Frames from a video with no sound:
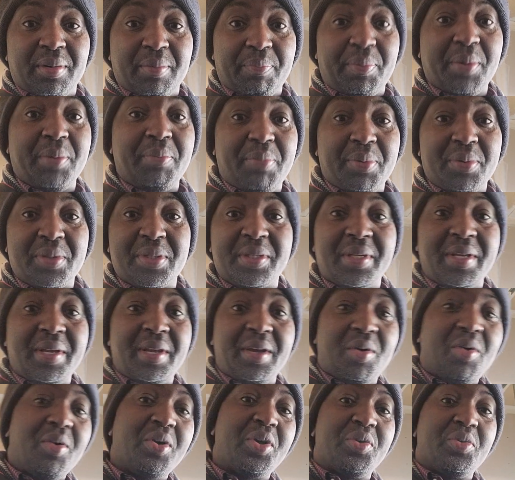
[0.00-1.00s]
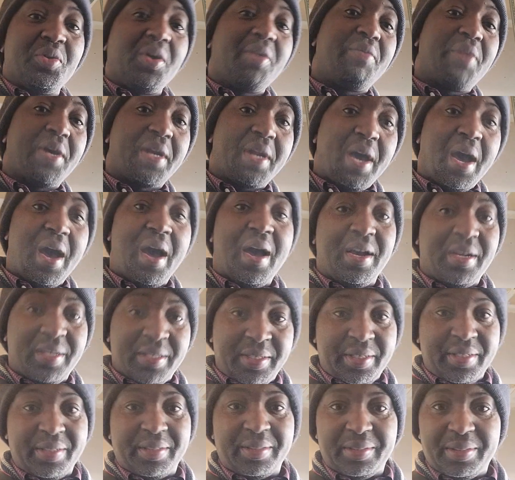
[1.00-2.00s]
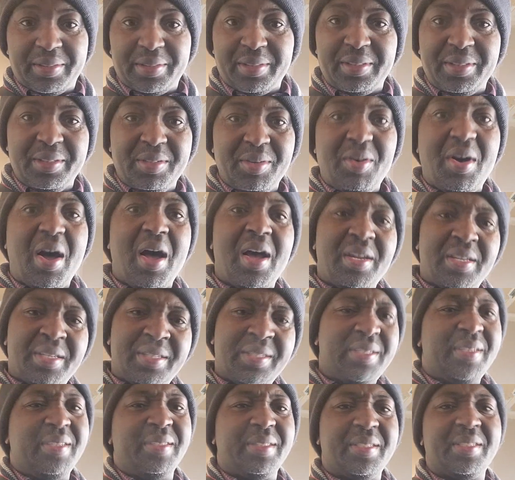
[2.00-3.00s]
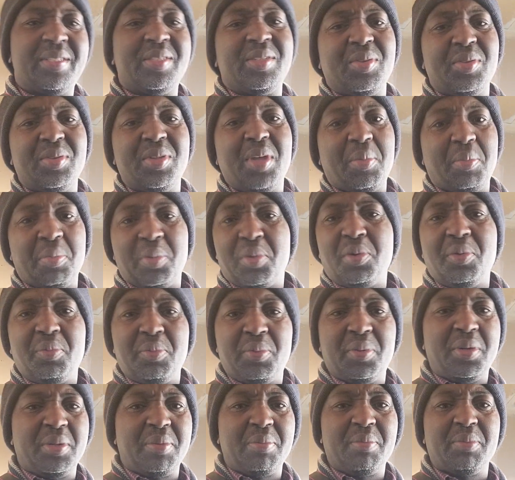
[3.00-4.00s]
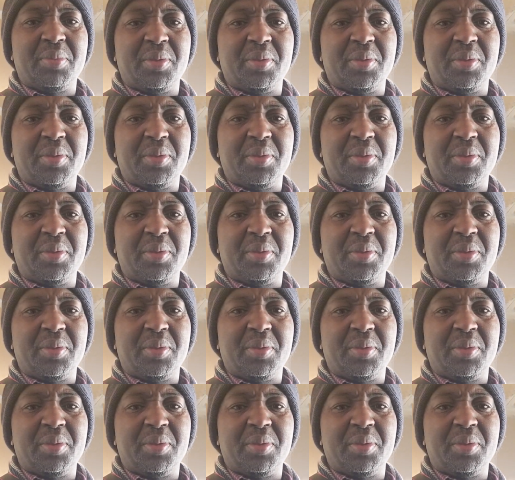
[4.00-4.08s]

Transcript: People say, "Oh, you have an accent." Accent is not a problem.